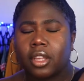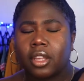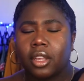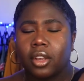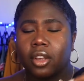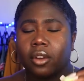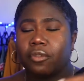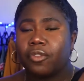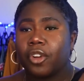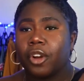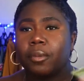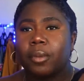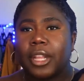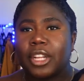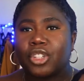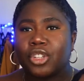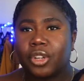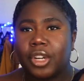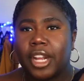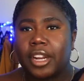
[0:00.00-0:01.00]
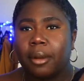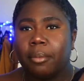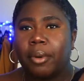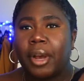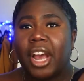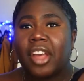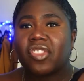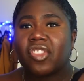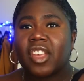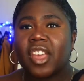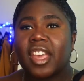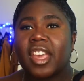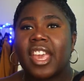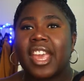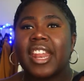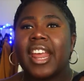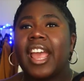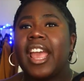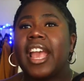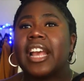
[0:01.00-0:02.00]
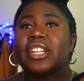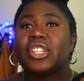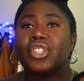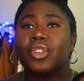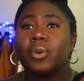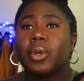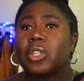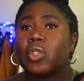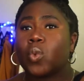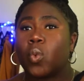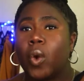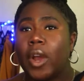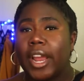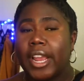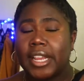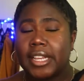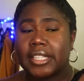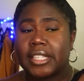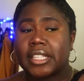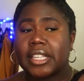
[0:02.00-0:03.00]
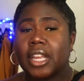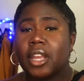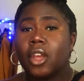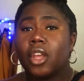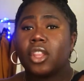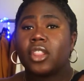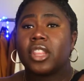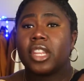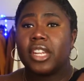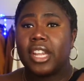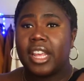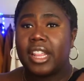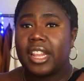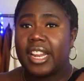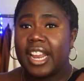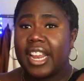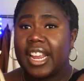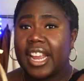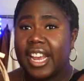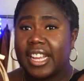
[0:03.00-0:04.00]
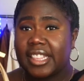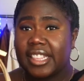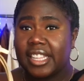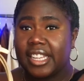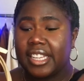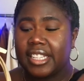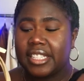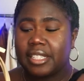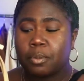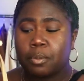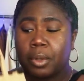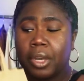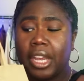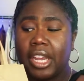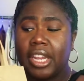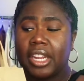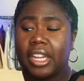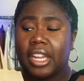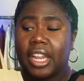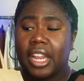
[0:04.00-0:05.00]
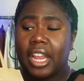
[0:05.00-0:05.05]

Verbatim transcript: confirm that you're not a bot thing. And I had to do it twice the day that I got this, but